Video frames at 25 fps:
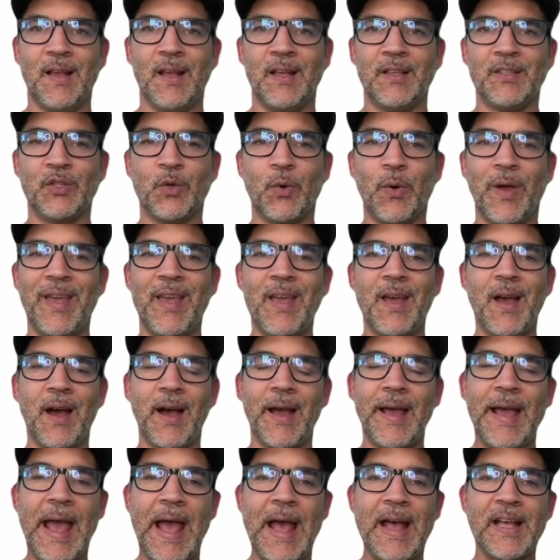So
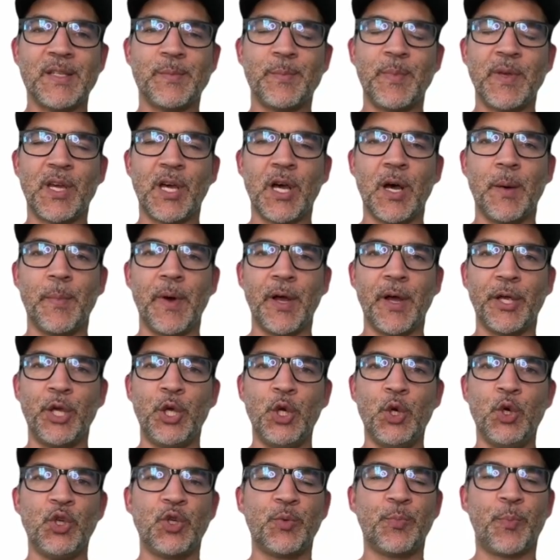AI has become a
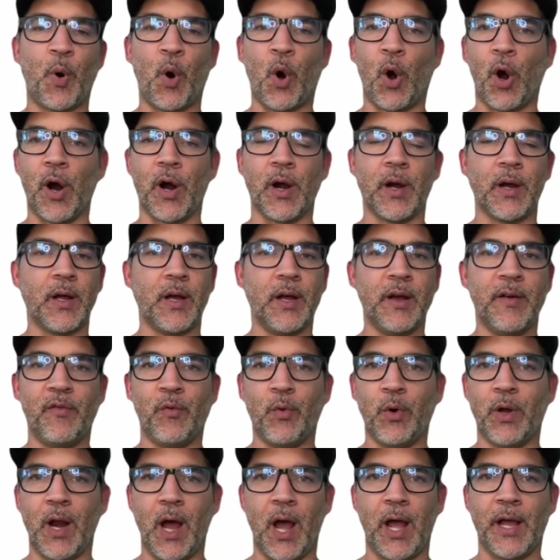huge part of
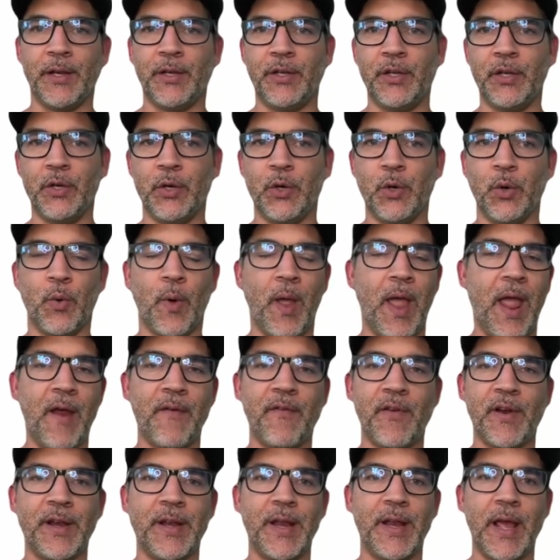what I do
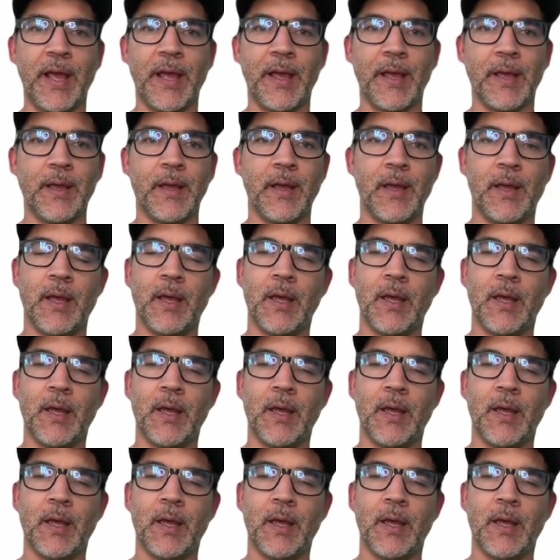every day.